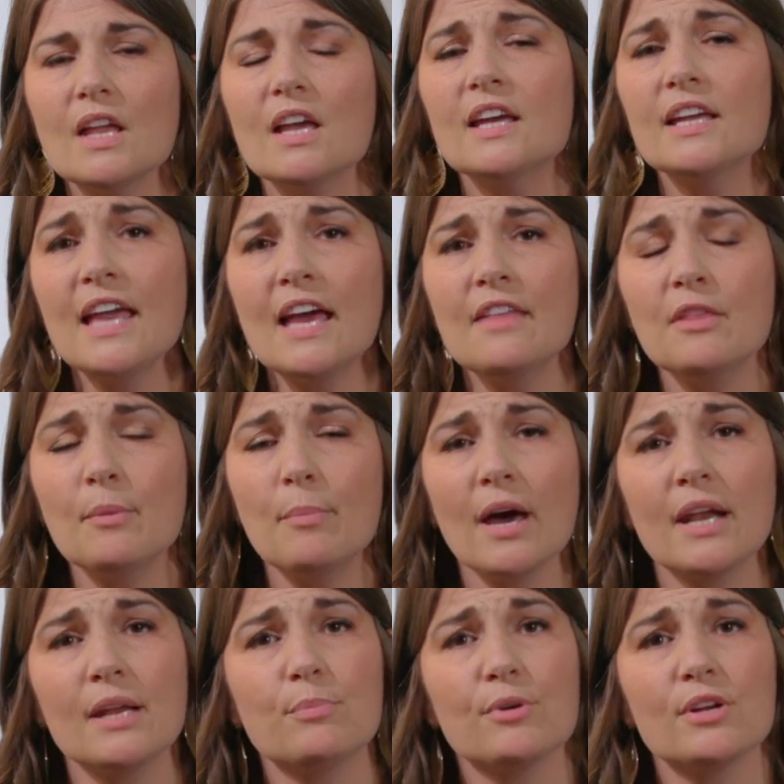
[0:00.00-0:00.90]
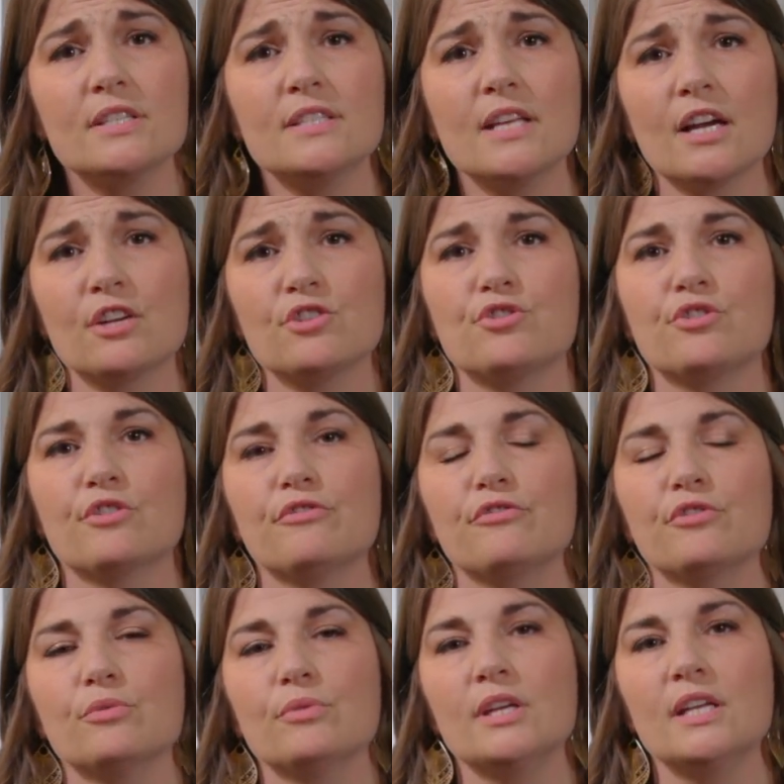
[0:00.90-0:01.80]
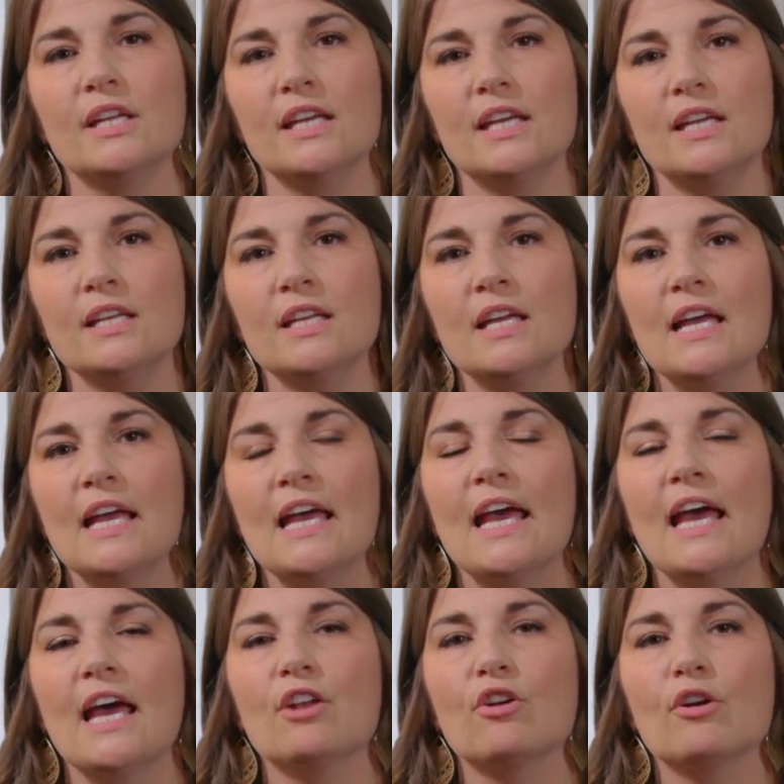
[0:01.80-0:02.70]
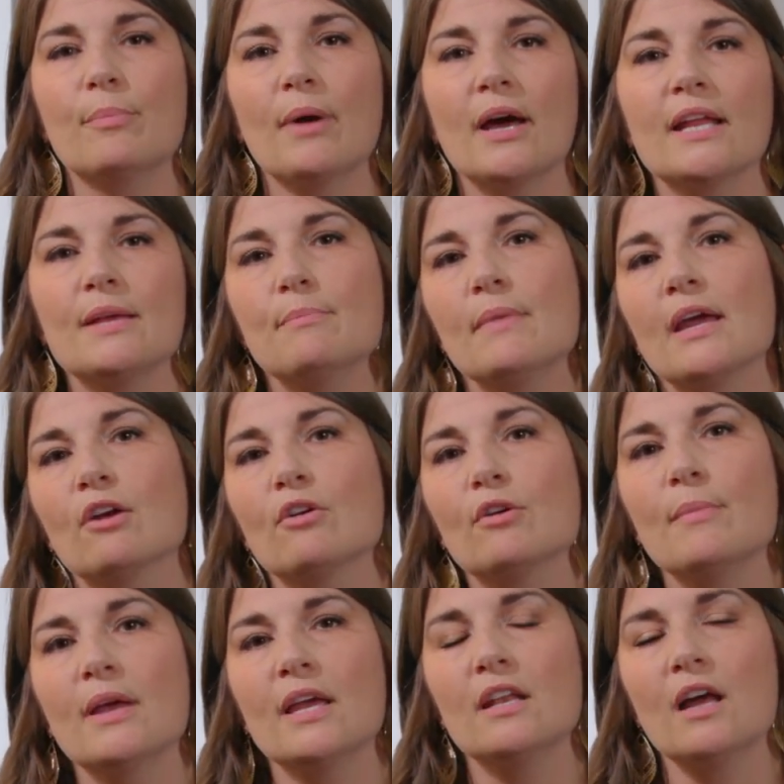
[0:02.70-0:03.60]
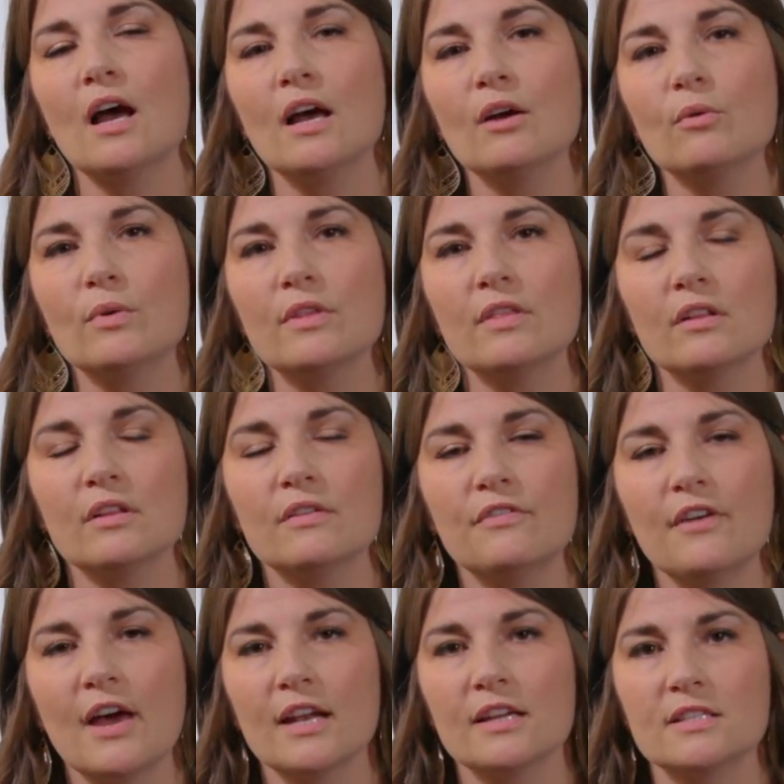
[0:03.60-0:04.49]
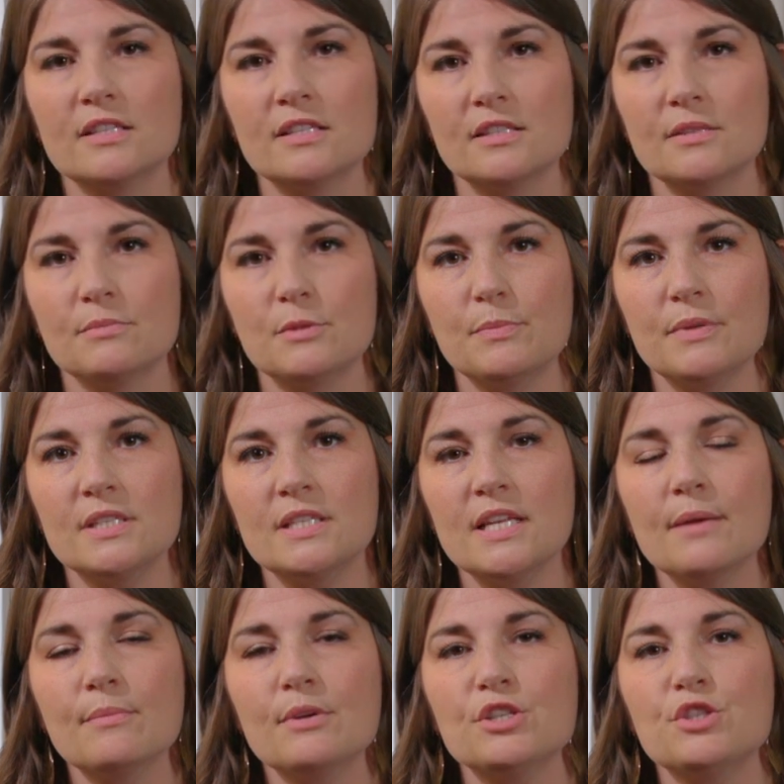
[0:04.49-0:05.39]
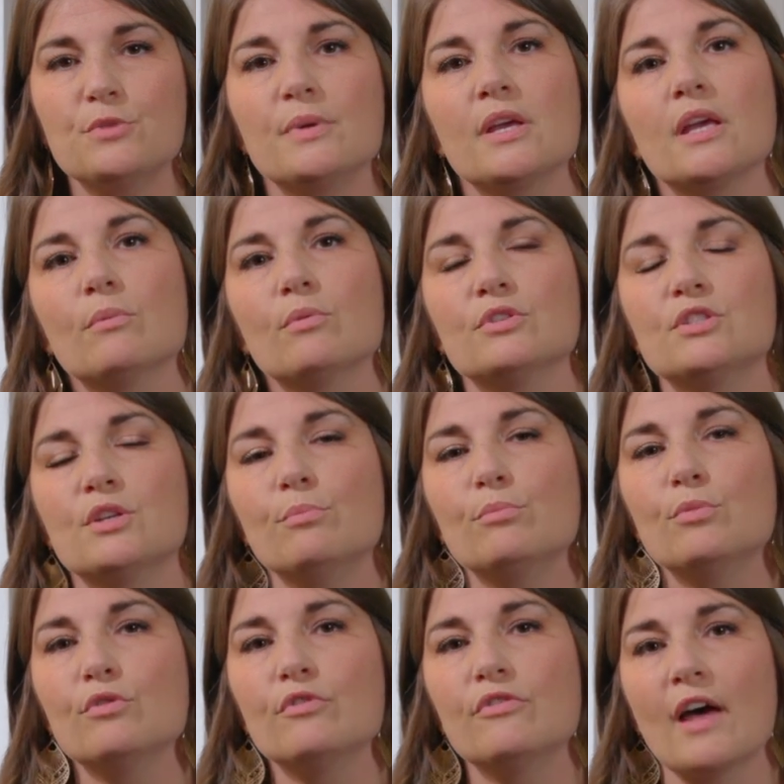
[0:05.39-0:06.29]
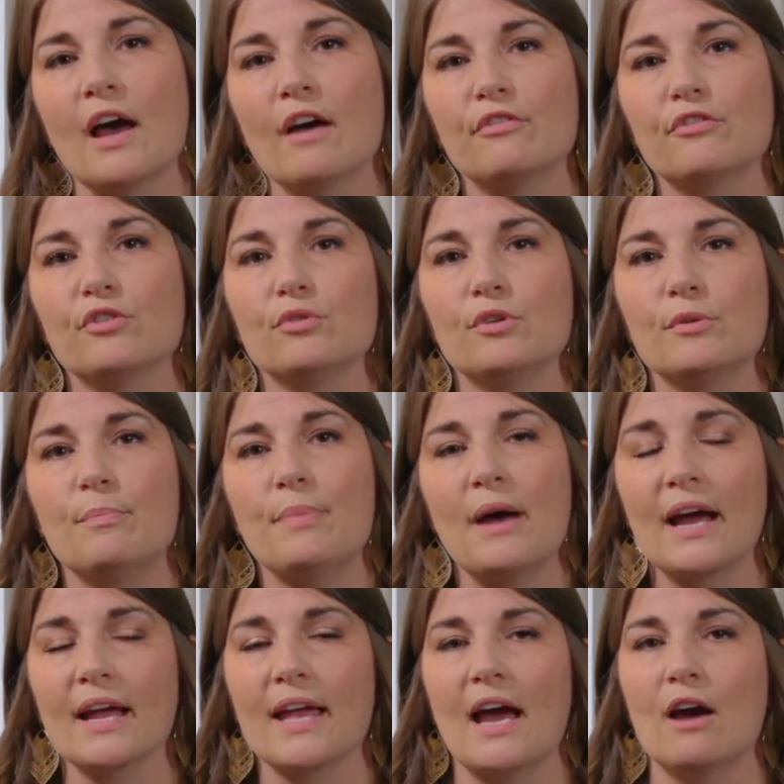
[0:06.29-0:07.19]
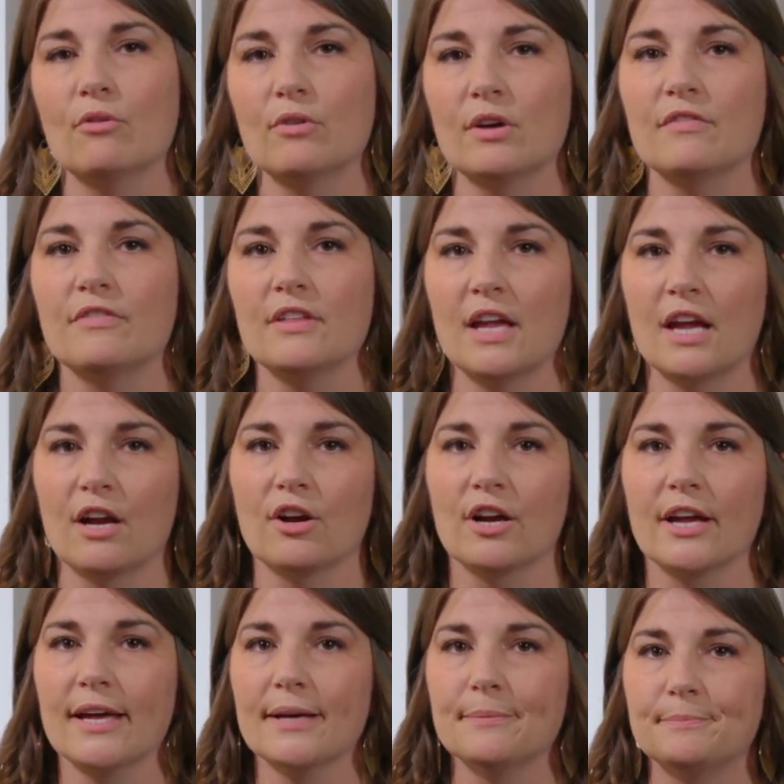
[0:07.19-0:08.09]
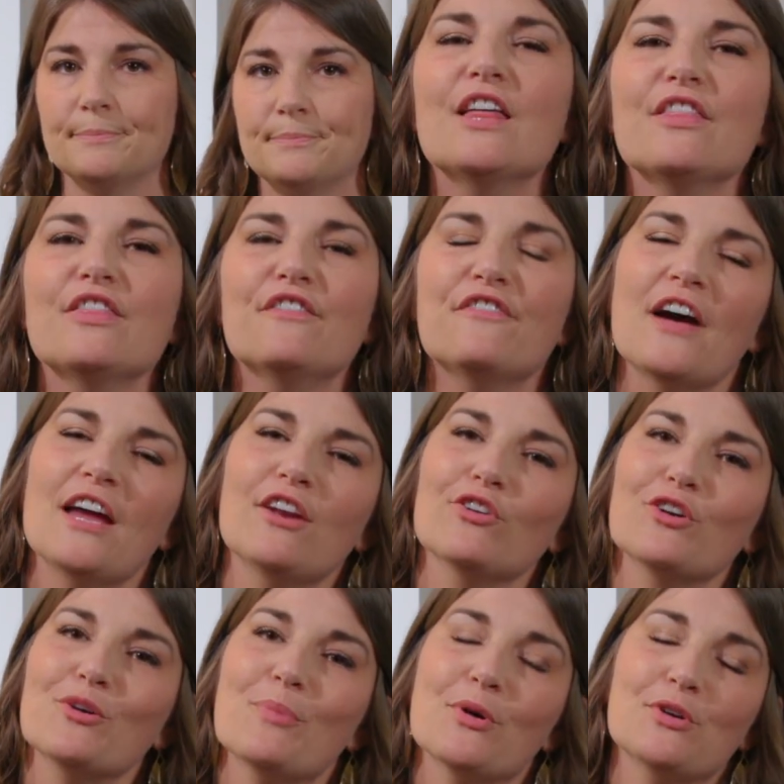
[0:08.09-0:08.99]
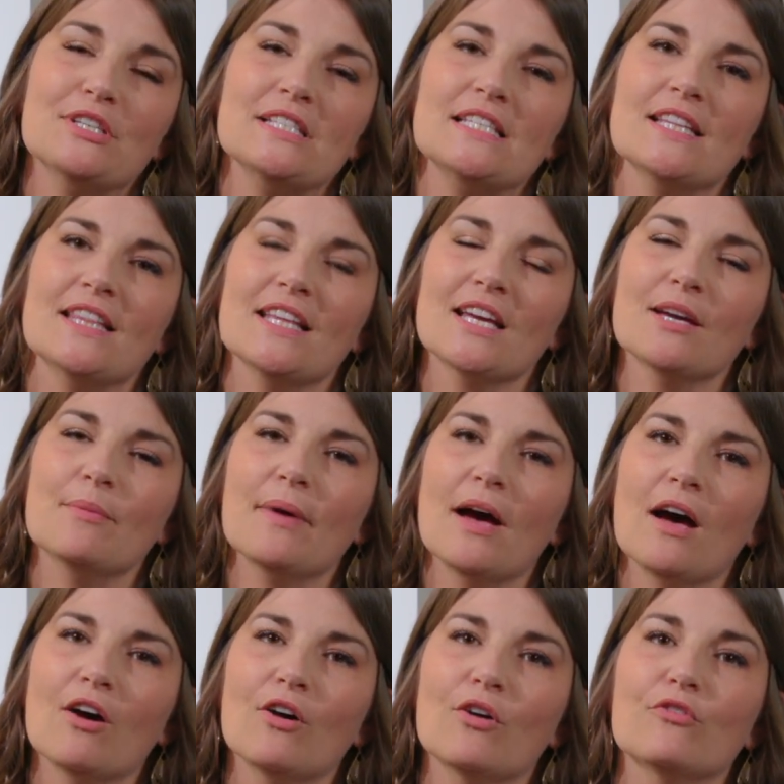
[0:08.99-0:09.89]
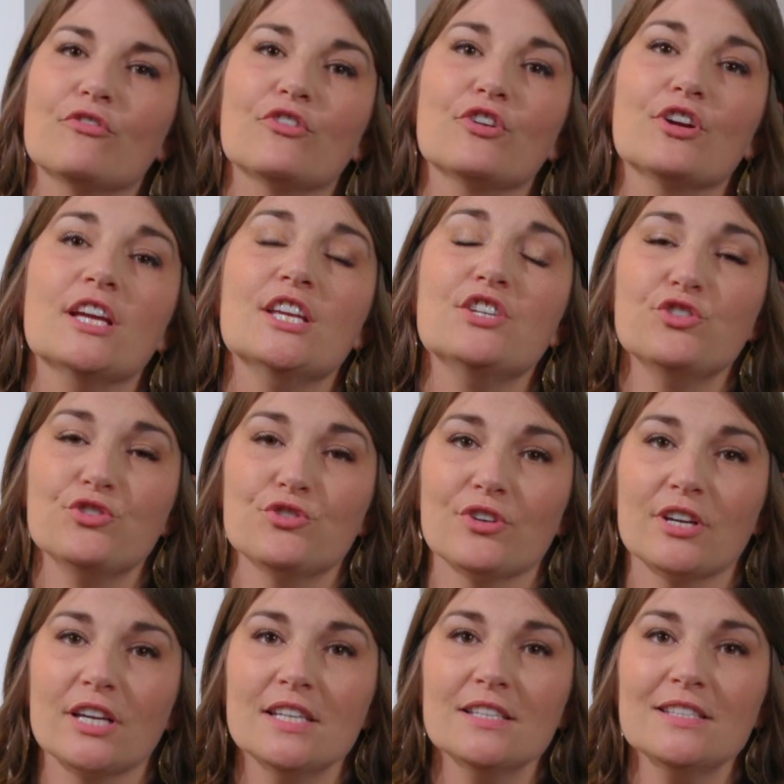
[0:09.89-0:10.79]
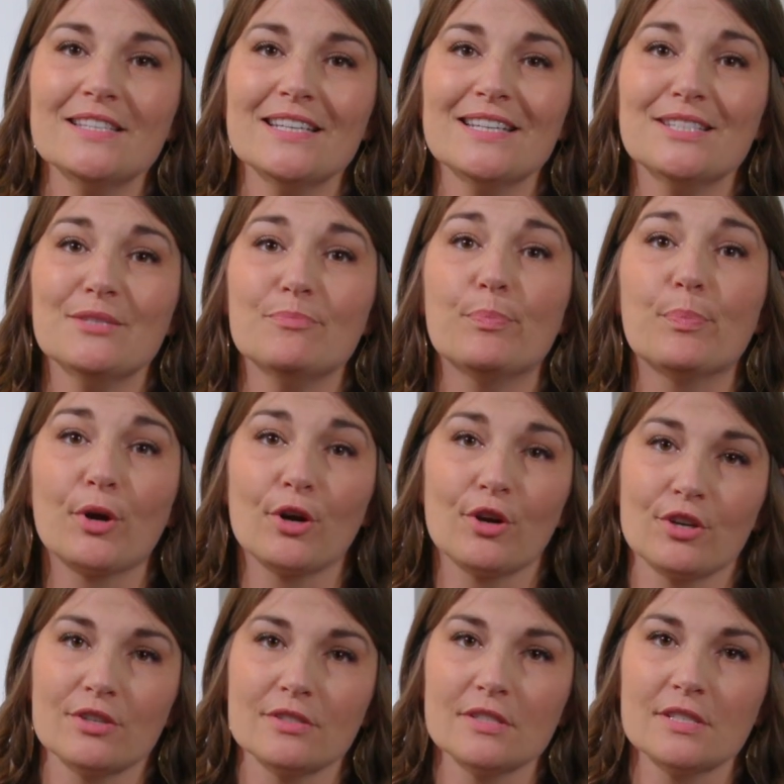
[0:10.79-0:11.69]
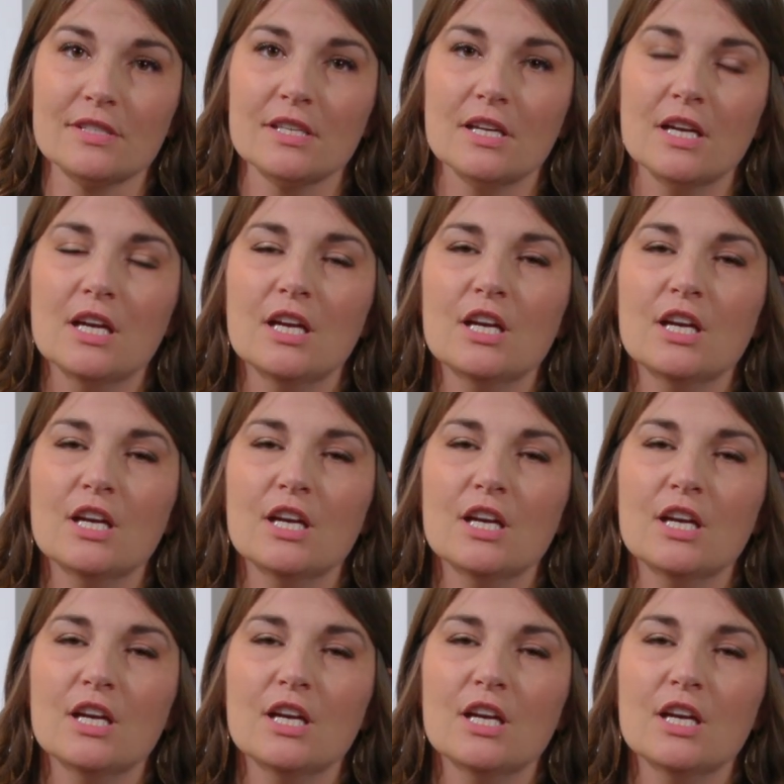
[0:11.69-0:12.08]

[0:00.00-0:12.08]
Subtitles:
again, the body brings extra fluid in, and our body may or may not, when the lymphatic system's been damaged, be able to move that fluid back out of the area. The final component to think about for injuries is burns.